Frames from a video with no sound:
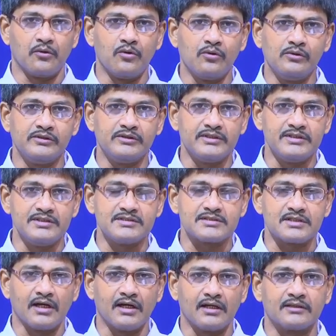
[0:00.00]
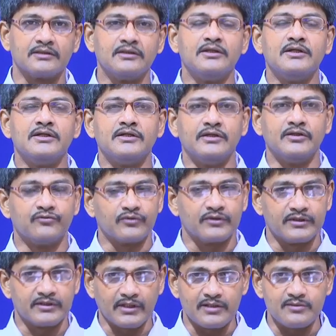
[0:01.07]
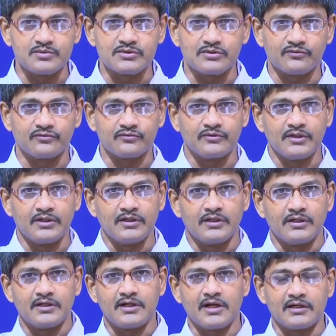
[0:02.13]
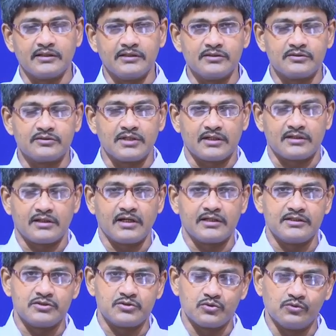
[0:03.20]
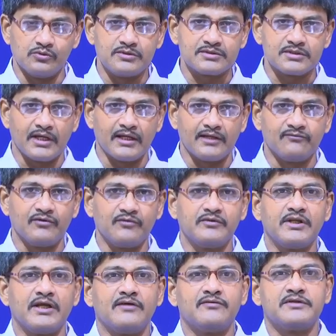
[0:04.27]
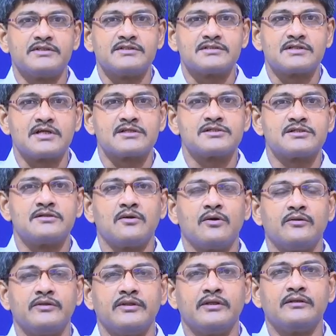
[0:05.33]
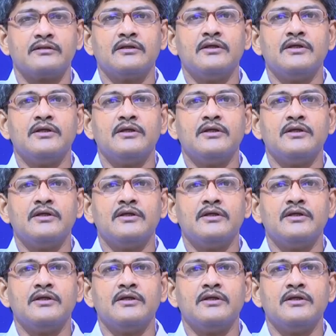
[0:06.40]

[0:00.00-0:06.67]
All these are different types of cutting tools, and we will have a discussion on their